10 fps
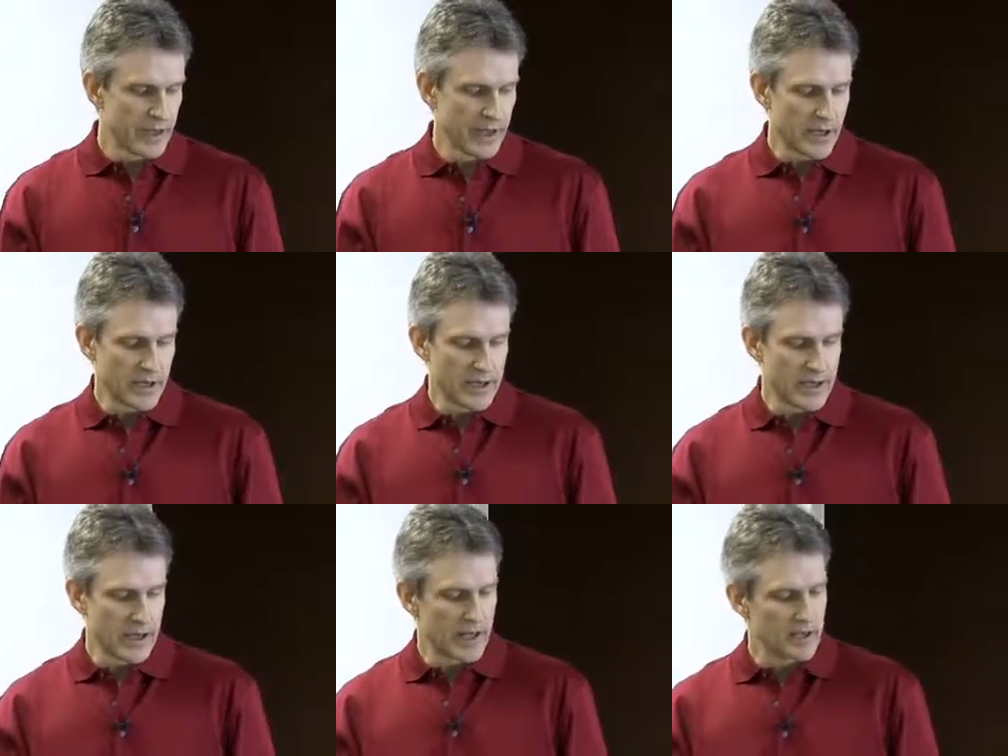And
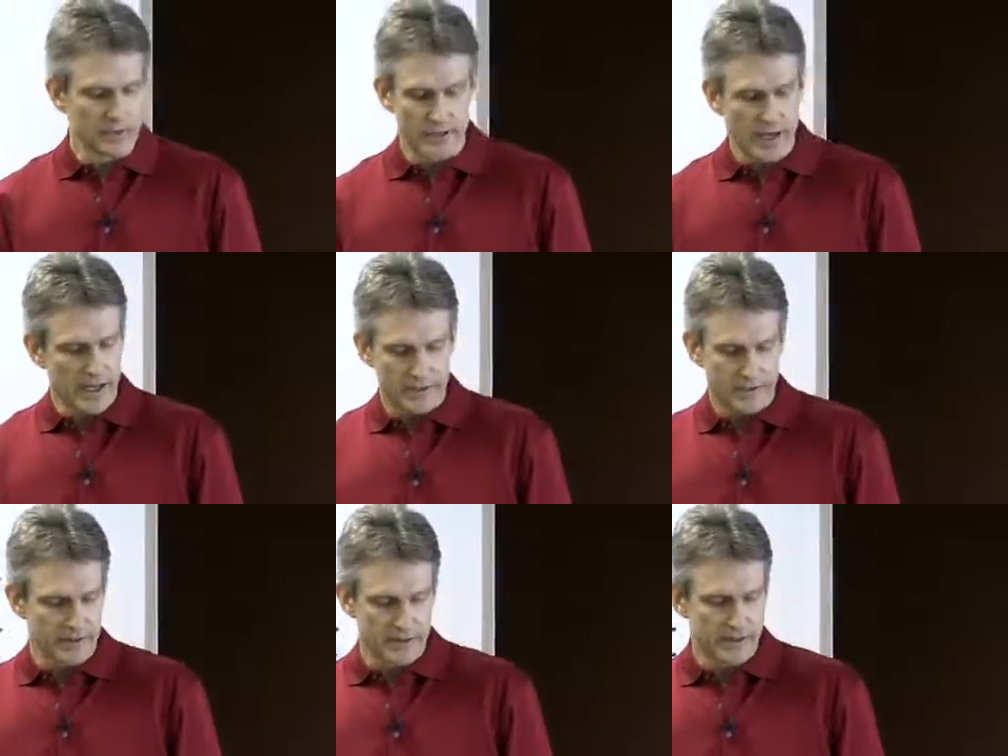again, you've
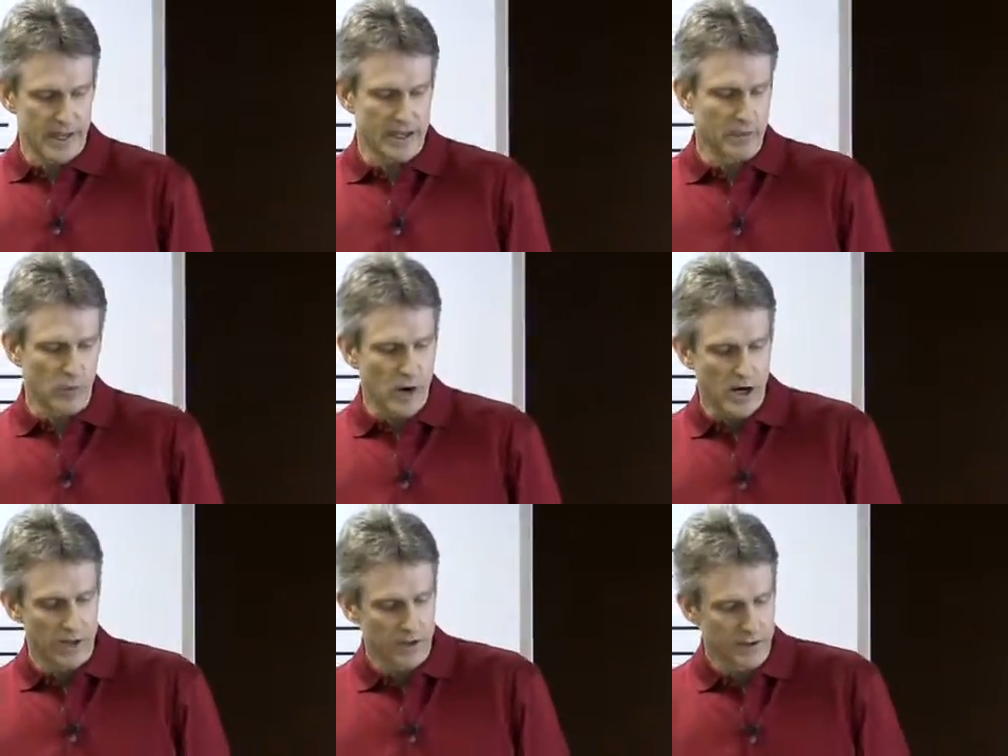got the sign of
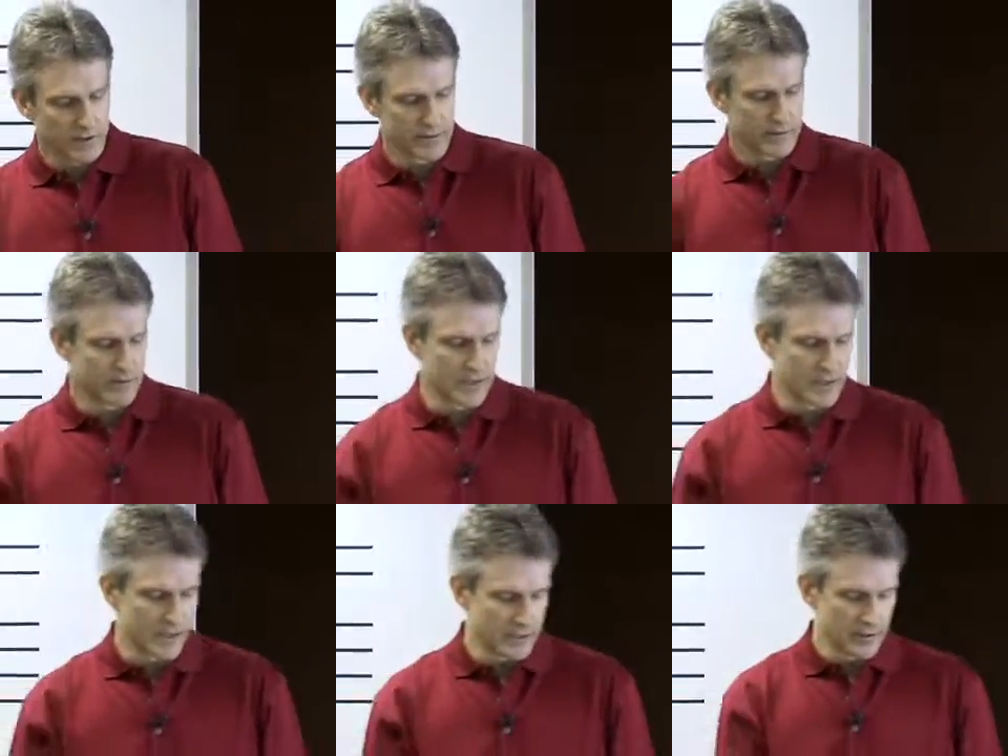water,
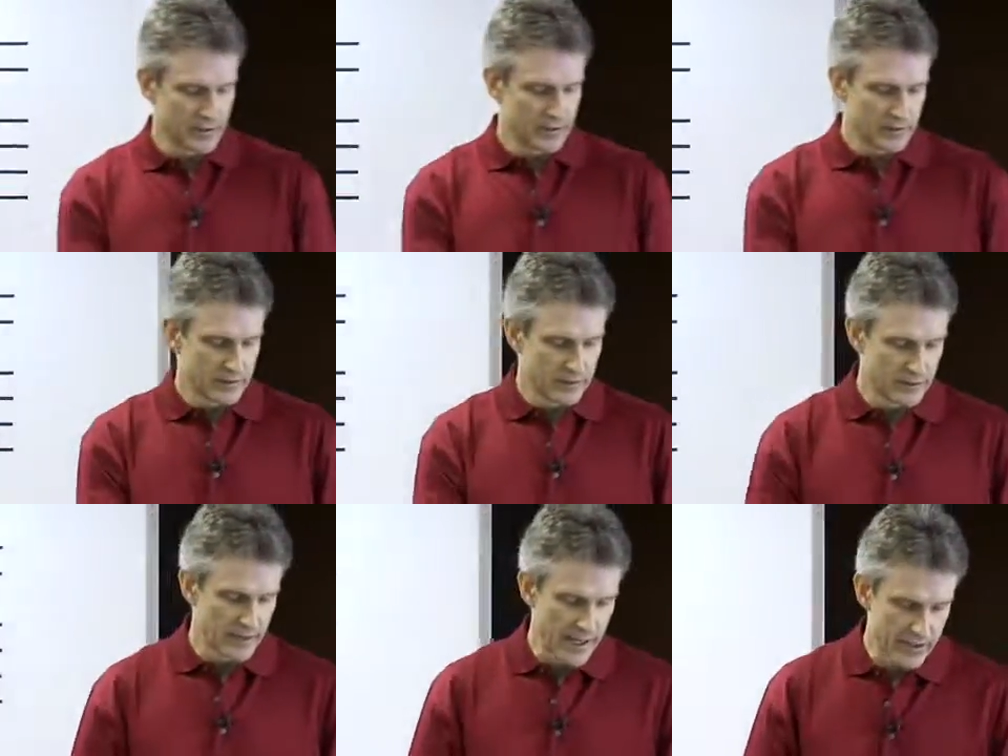the
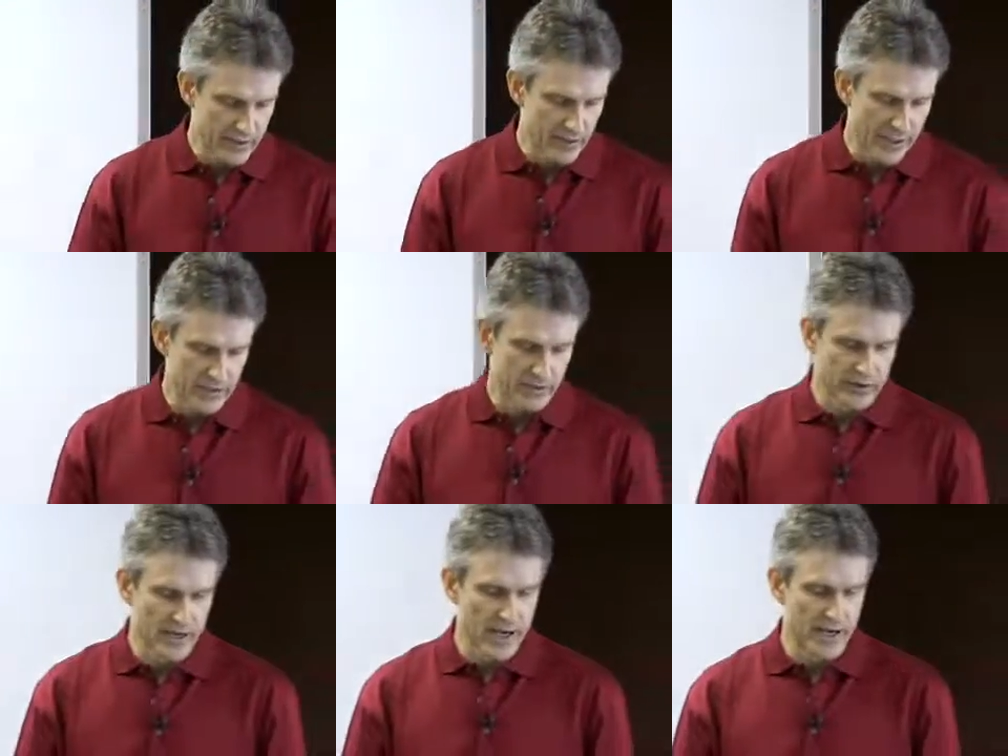
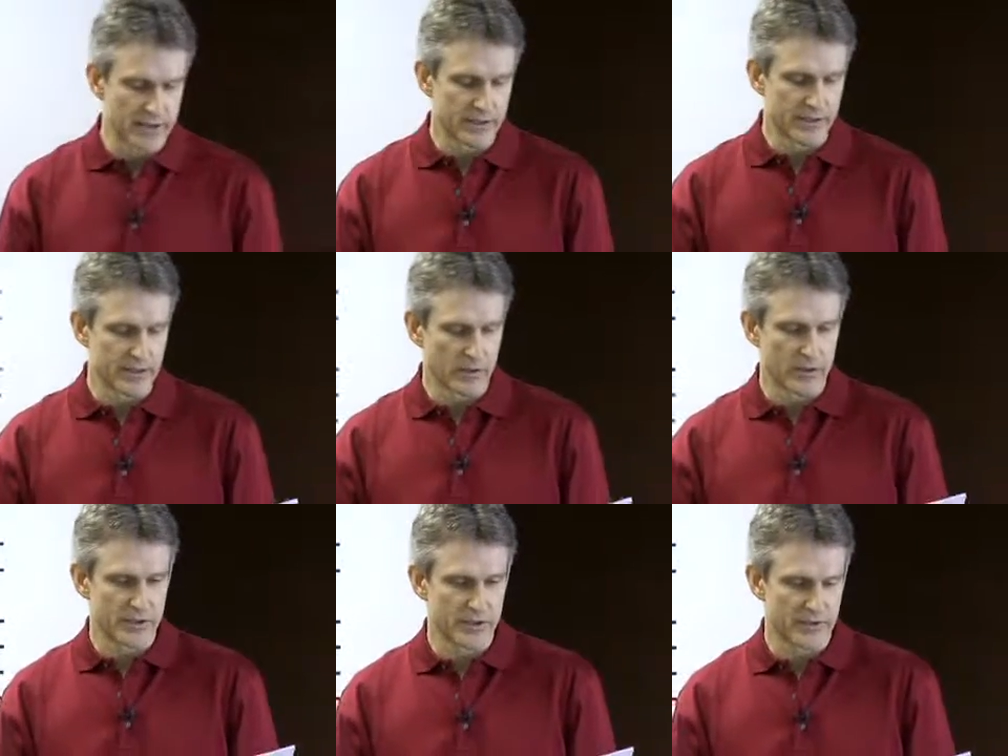astrological signs, and of
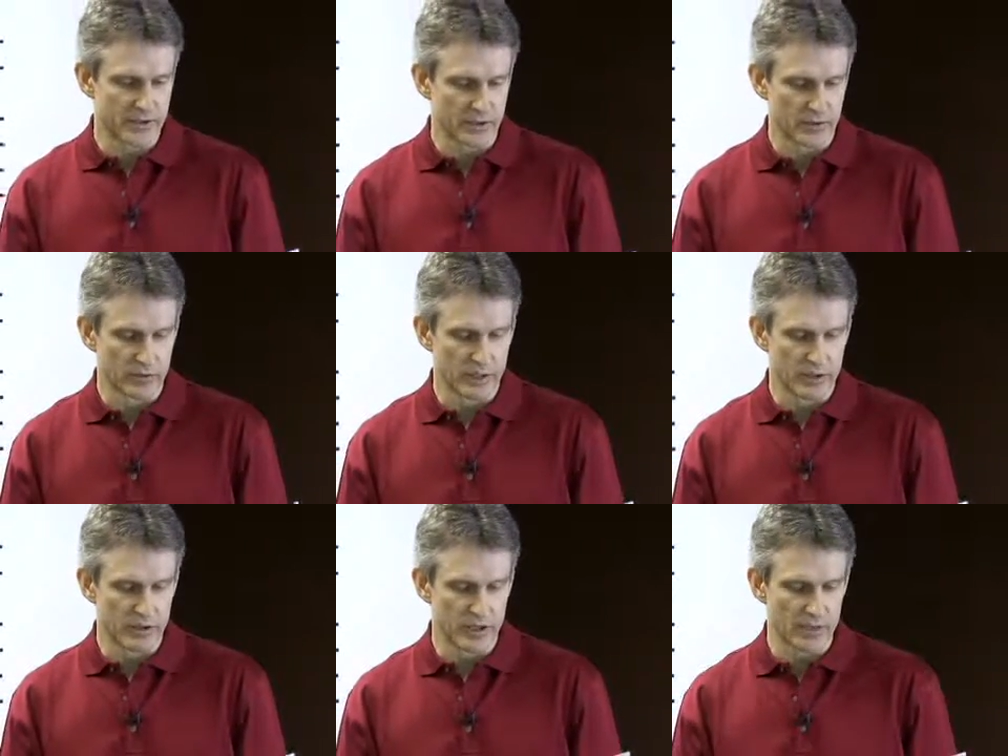course the physical
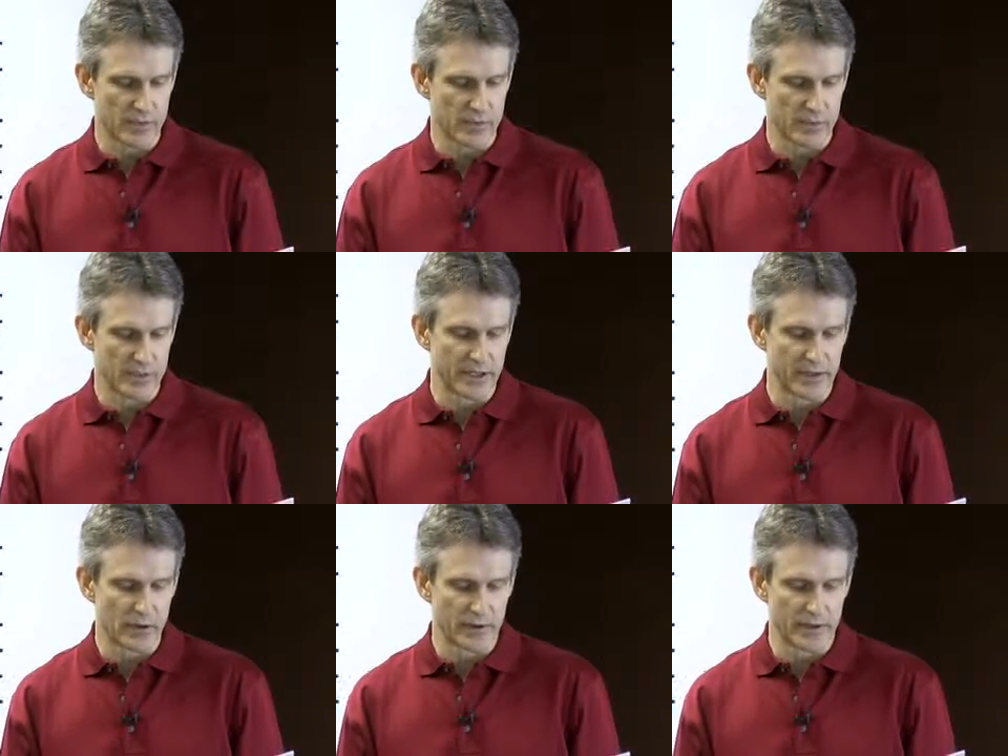relationships are
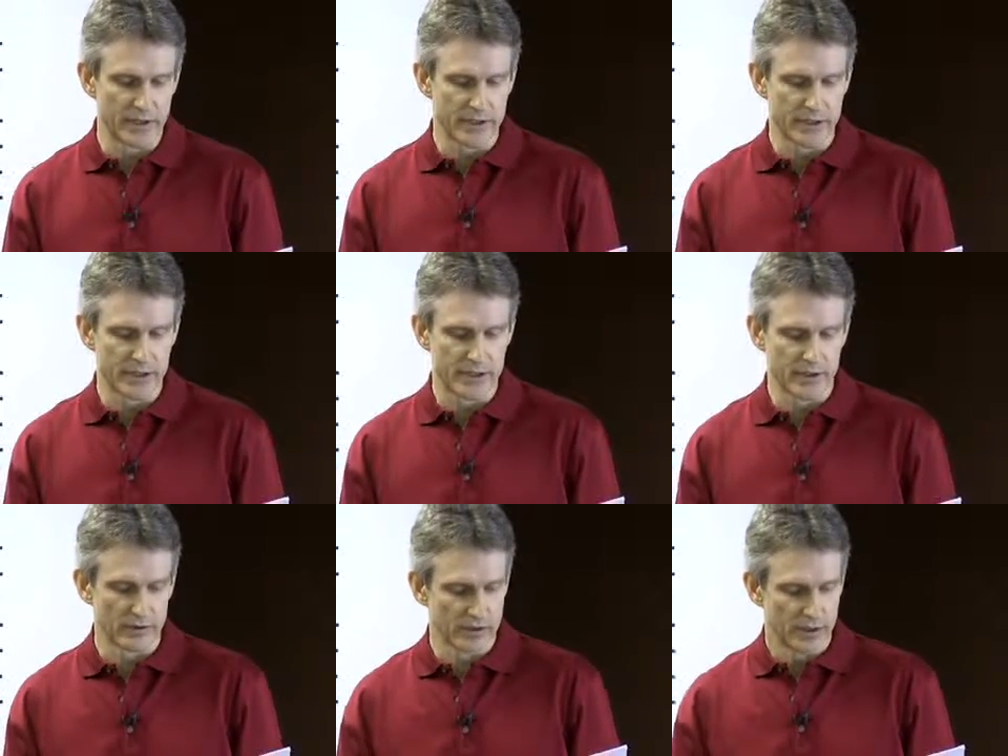spleen, ovaries,
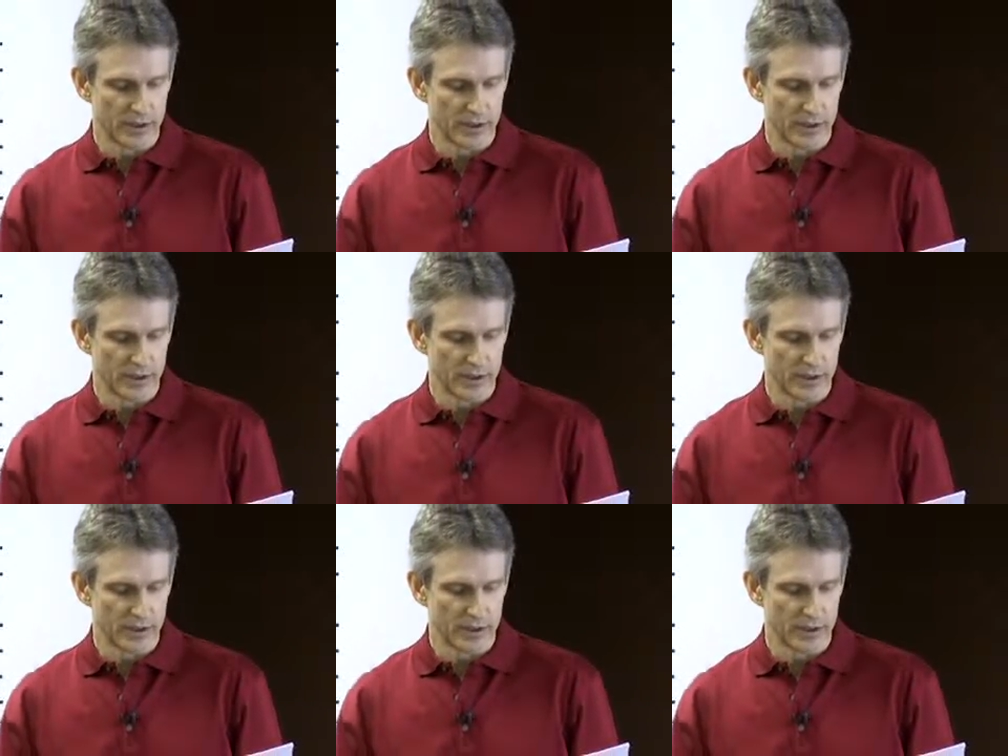adrenal,